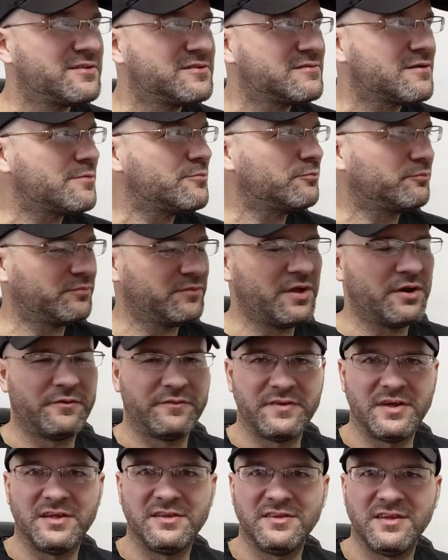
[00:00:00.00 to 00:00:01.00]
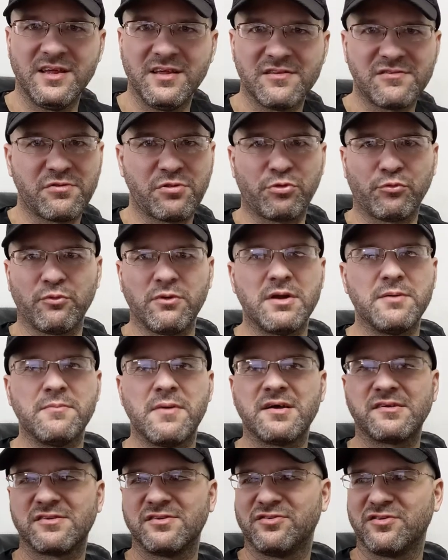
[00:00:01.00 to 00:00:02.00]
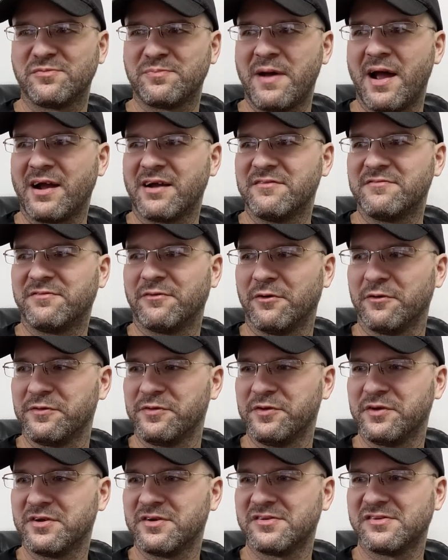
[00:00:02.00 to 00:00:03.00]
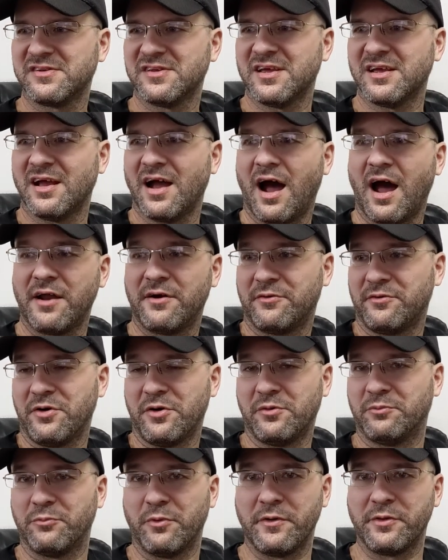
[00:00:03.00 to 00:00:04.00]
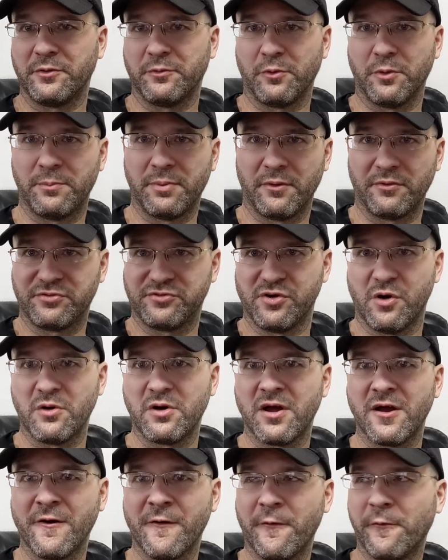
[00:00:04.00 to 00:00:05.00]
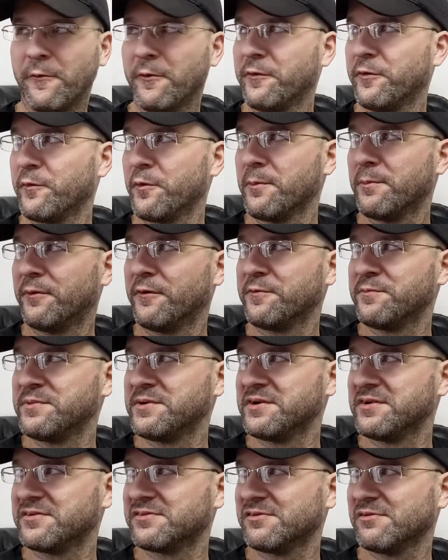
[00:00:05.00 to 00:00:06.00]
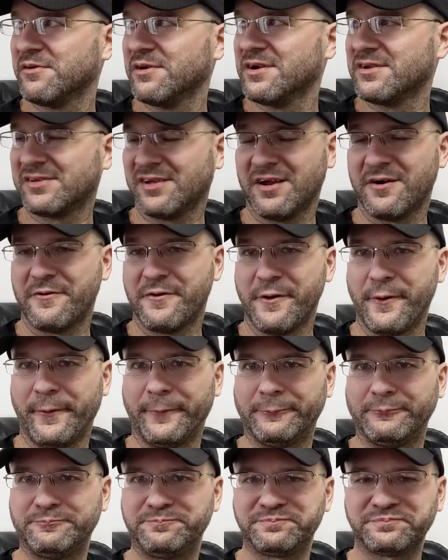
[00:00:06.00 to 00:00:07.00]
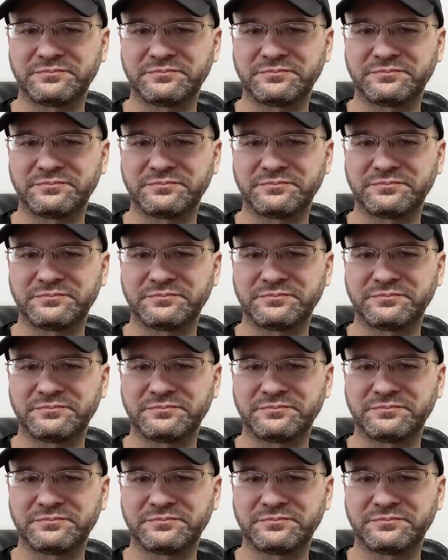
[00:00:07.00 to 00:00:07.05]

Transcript: So I'm, you know, in these three messages back and forth, you can see I don't know whether we're both joking or whether we're both being serious. I don't know.